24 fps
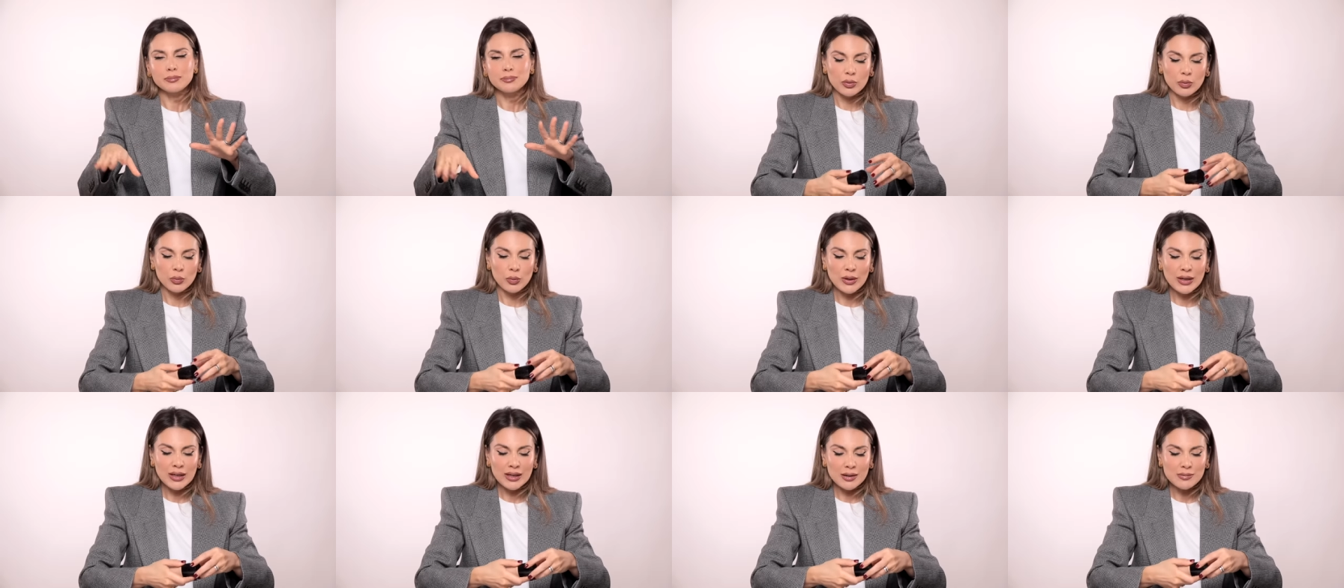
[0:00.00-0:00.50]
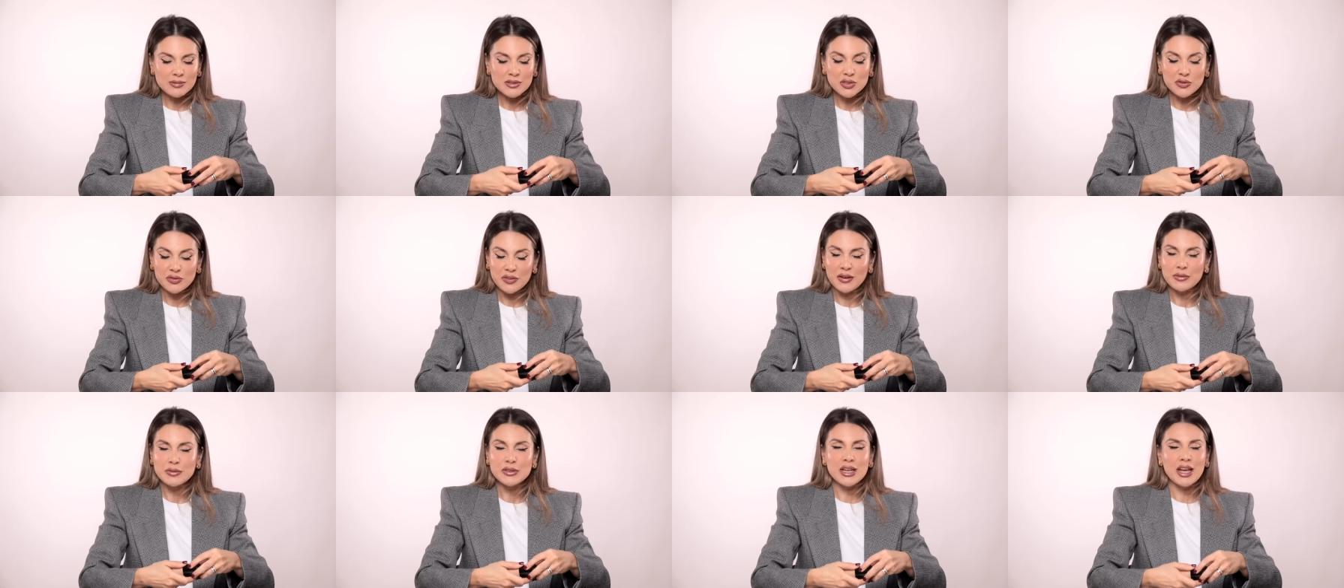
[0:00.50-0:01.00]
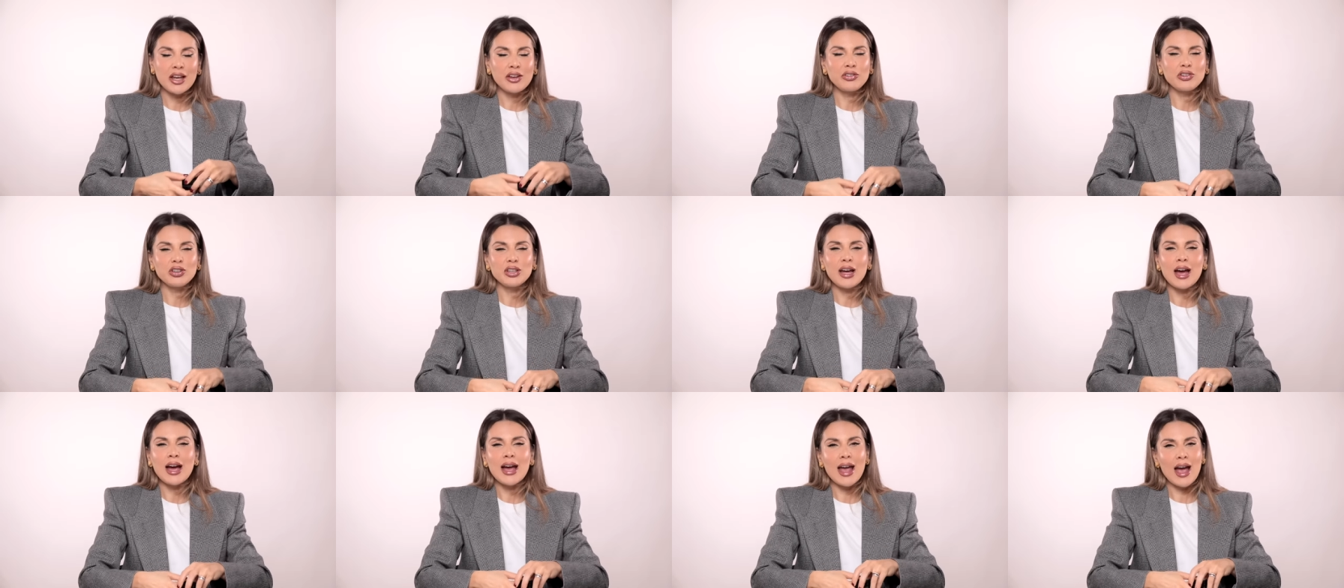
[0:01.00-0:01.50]
When it comes to
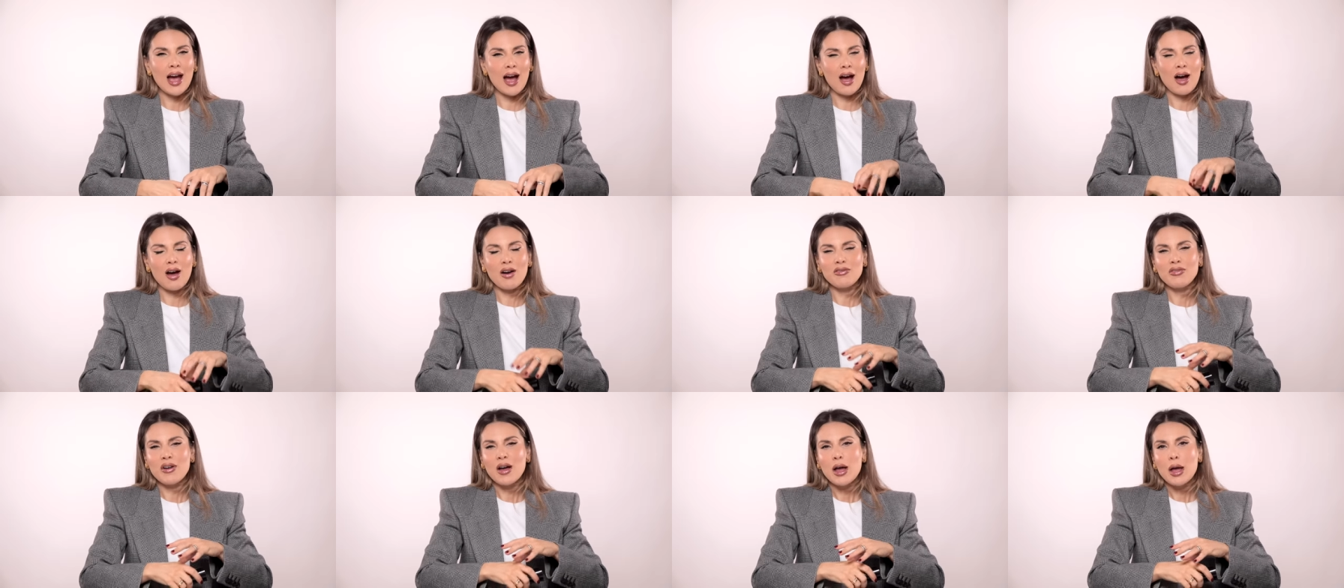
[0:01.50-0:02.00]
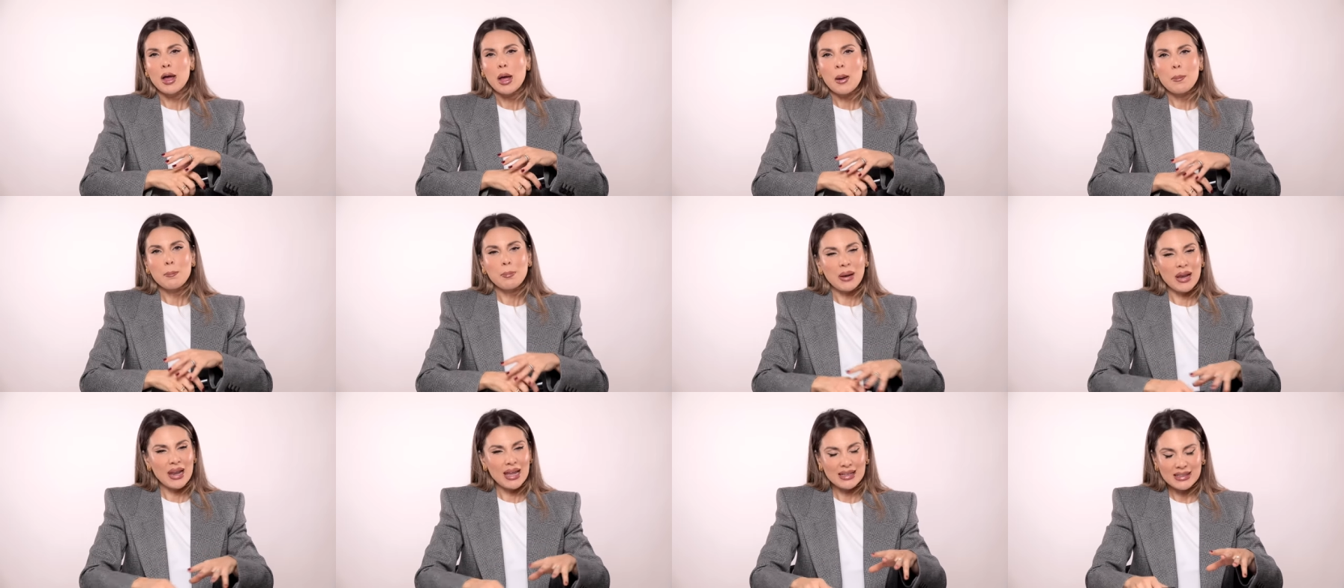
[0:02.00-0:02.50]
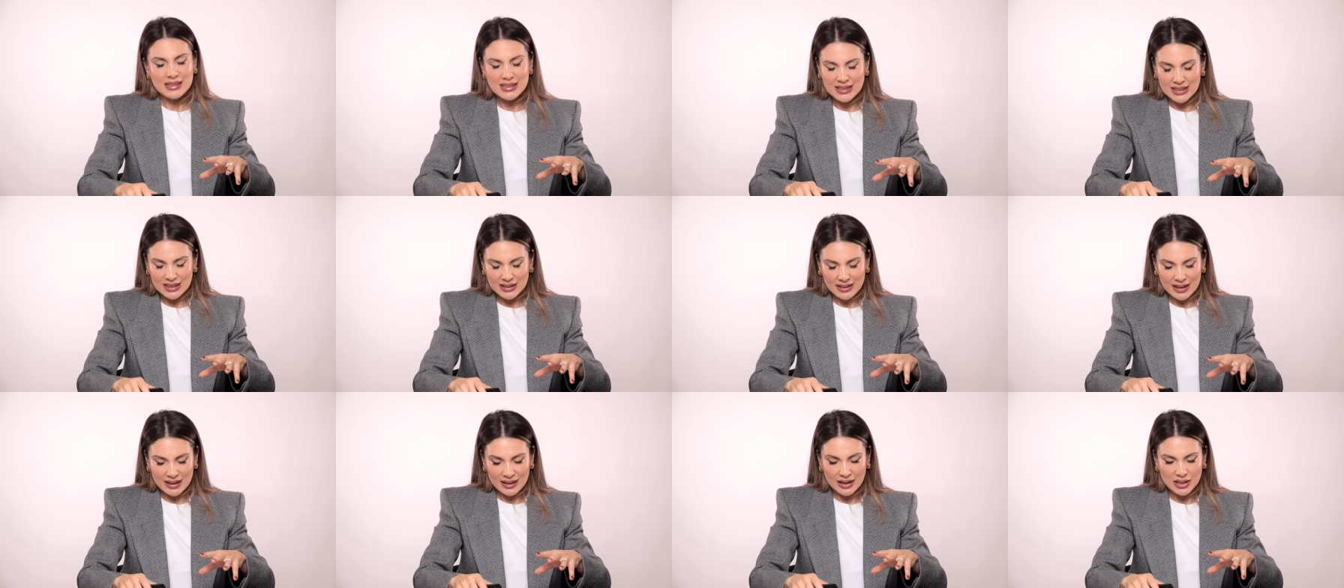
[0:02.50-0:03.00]
foundation, I have
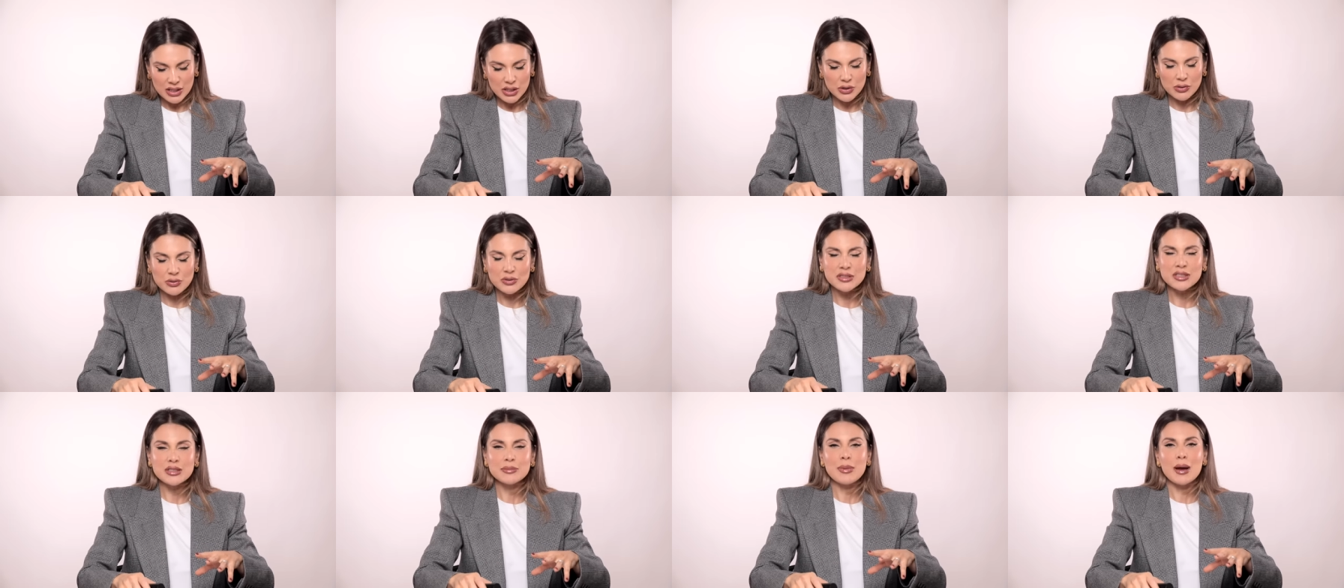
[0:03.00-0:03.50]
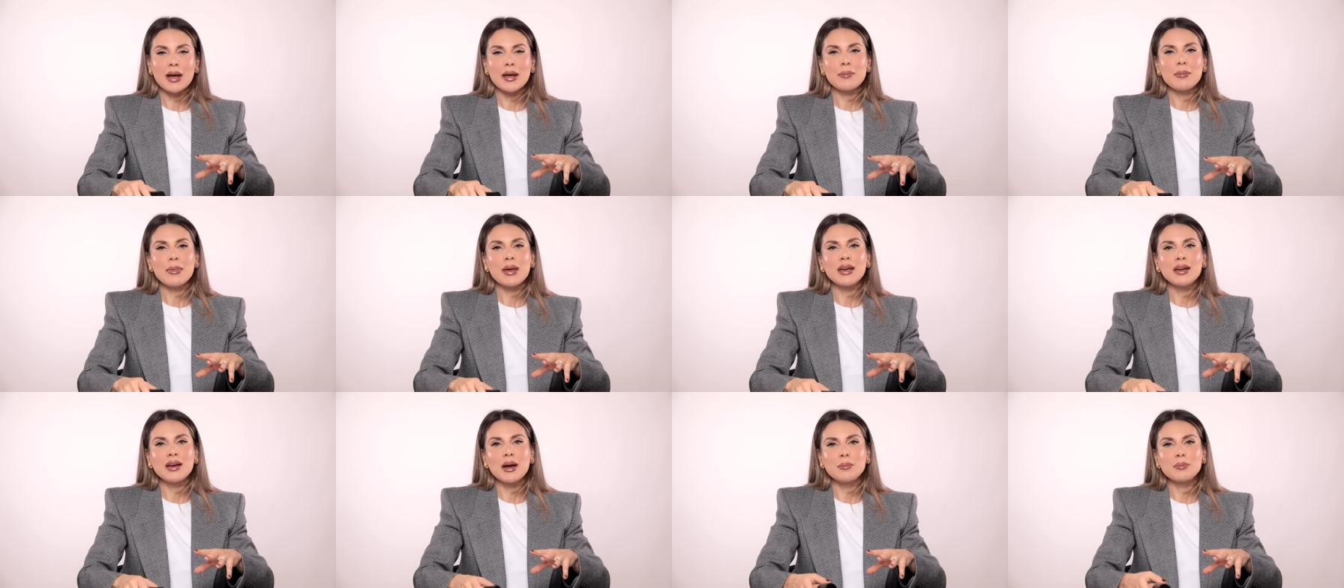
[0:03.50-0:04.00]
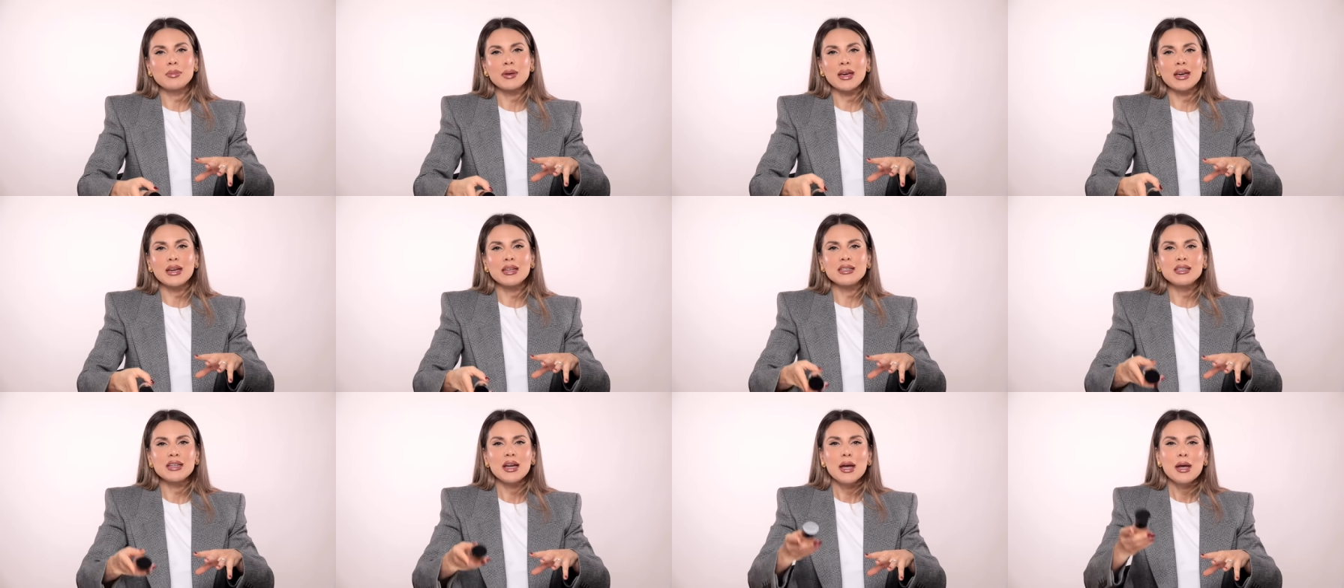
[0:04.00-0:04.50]
plenty that I use in my makeup
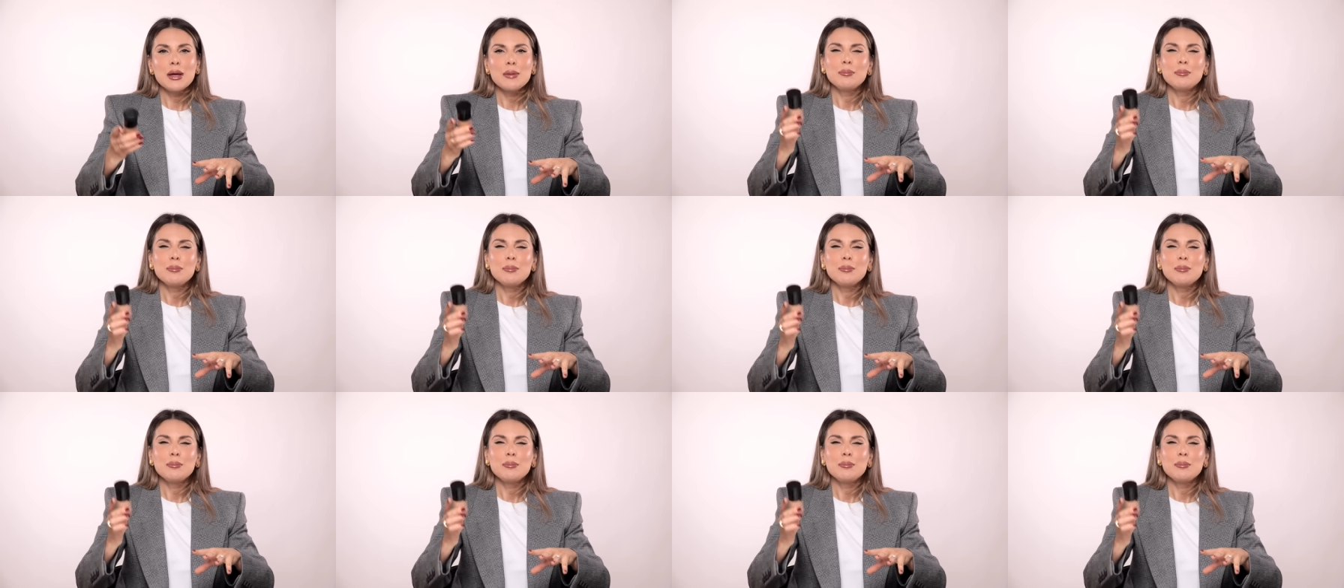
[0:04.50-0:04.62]
kit,